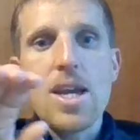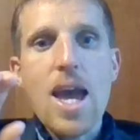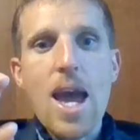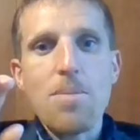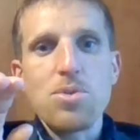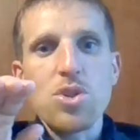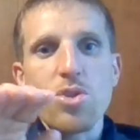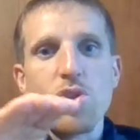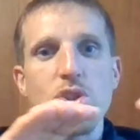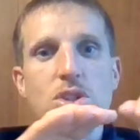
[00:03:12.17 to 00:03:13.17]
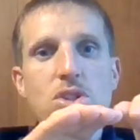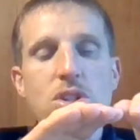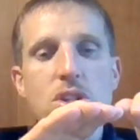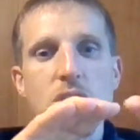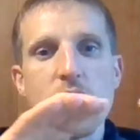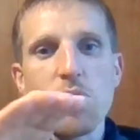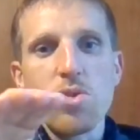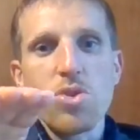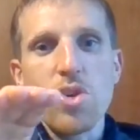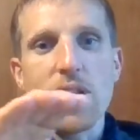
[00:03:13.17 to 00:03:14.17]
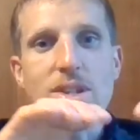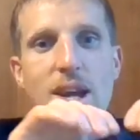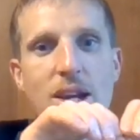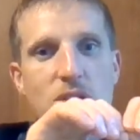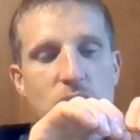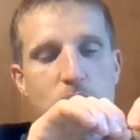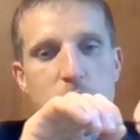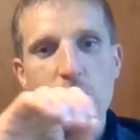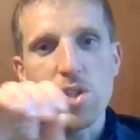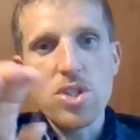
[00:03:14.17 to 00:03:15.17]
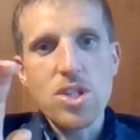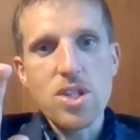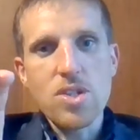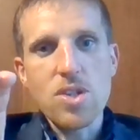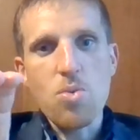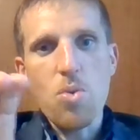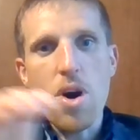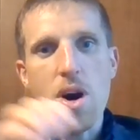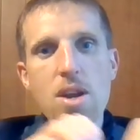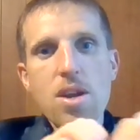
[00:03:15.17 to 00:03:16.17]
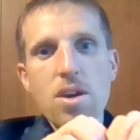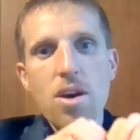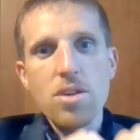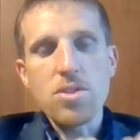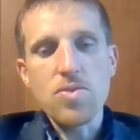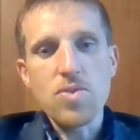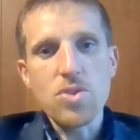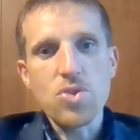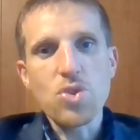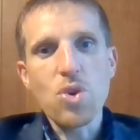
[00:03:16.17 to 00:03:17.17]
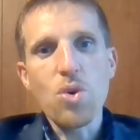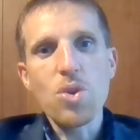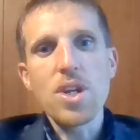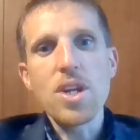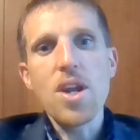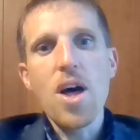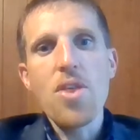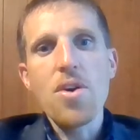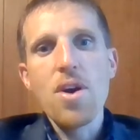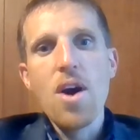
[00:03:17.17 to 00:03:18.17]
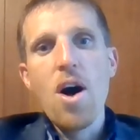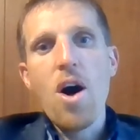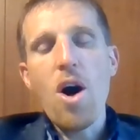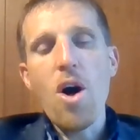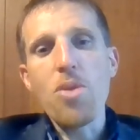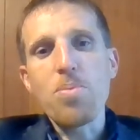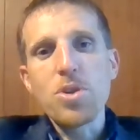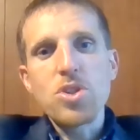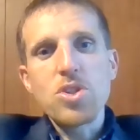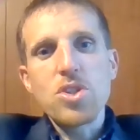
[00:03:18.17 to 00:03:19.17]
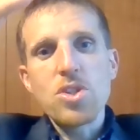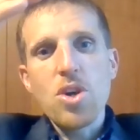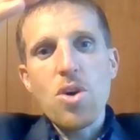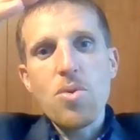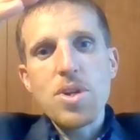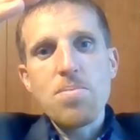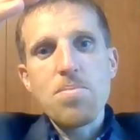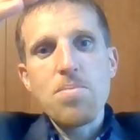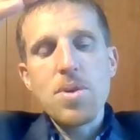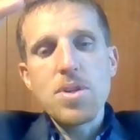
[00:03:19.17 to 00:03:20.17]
capture just those transactions. Purchases in one, cost of goods sold in another. All the purchases go into